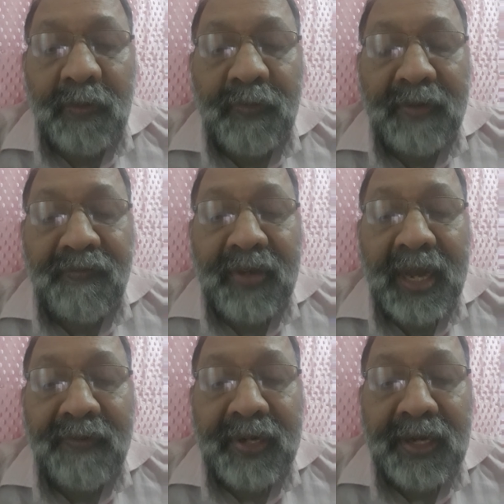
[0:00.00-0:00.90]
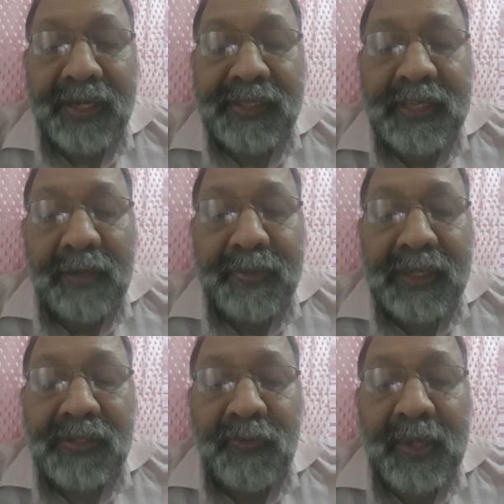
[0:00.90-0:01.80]
When we have interest, that
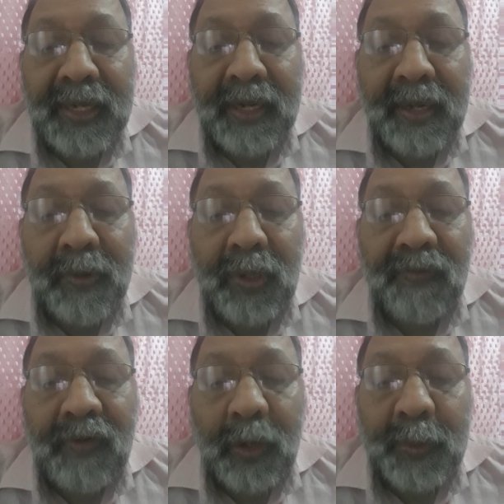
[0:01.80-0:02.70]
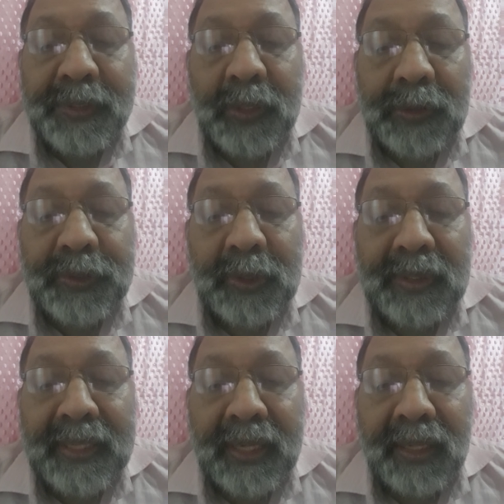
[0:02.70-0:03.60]
means we have an amount of love is also
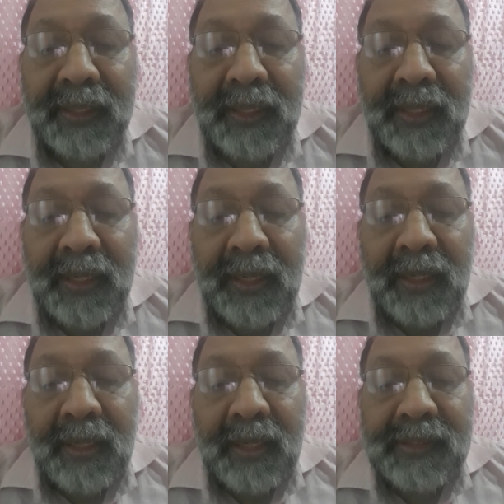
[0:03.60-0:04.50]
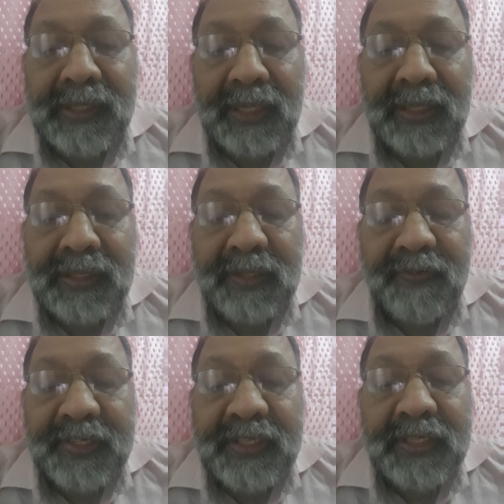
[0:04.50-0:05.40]
there. Listening is the
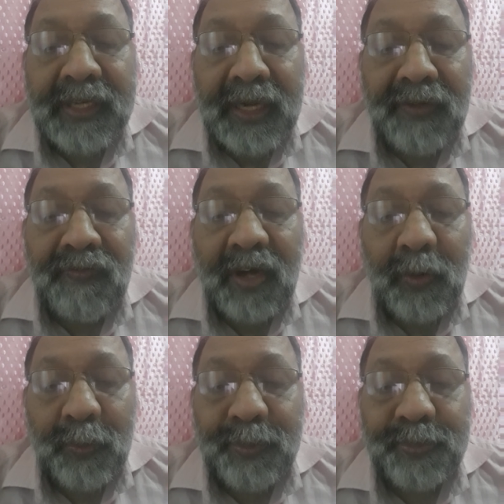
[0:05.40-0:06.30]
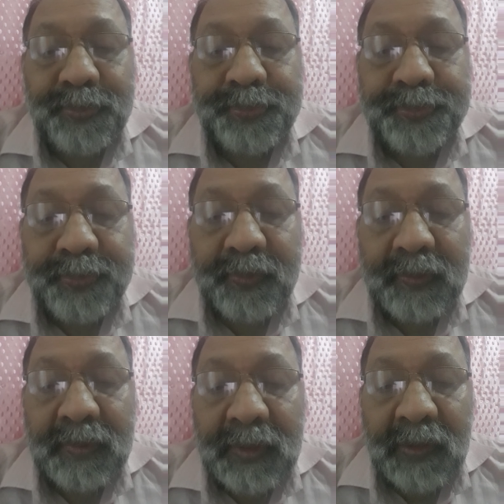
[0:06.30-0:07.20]
first sign of love.
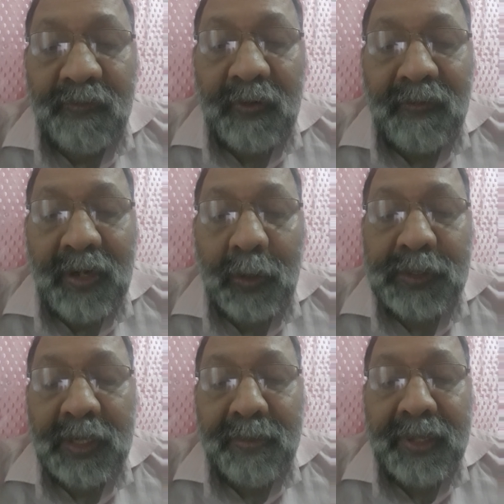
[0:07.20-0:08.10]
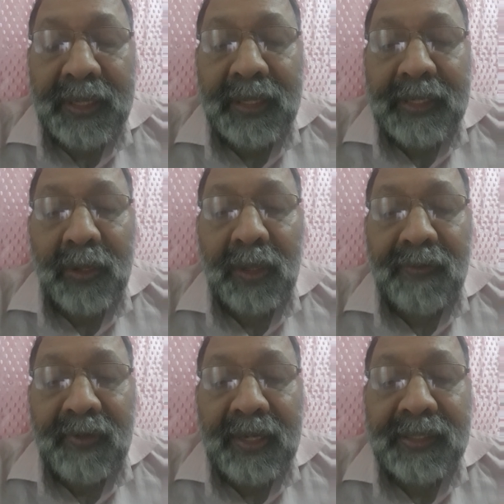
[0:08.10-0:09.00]
When we love somebody, then only
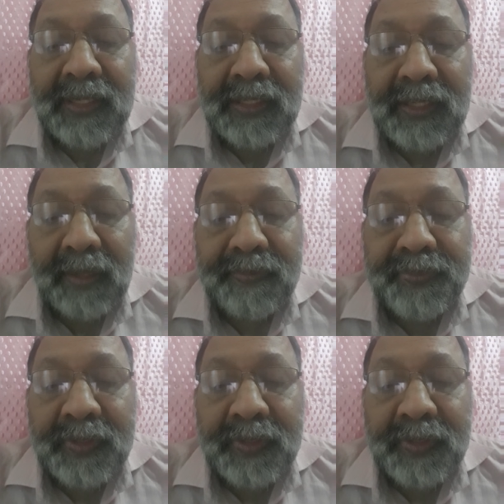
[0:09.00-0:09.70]
we listen to them.